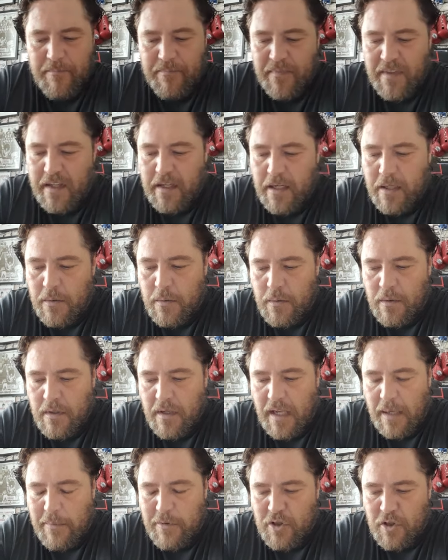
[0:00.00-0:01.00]
knew
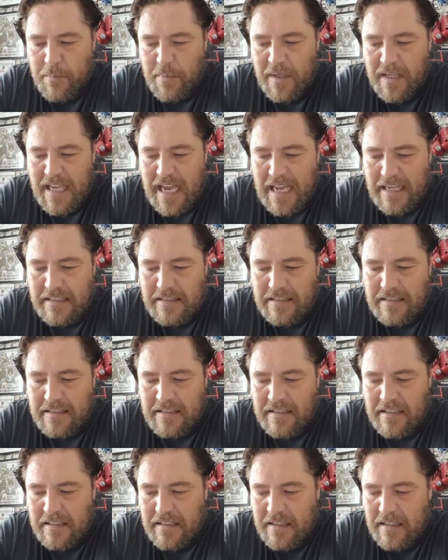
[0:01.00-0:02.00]
he was up
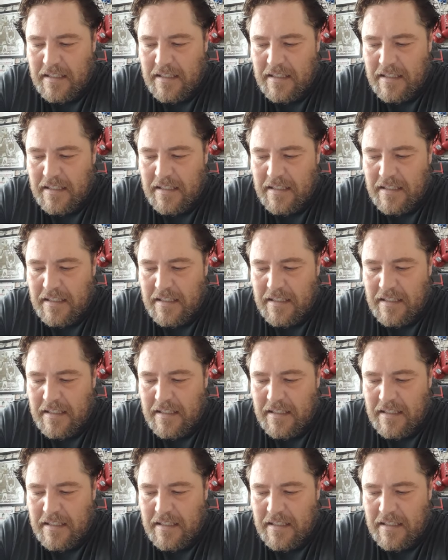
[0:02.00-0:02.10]
against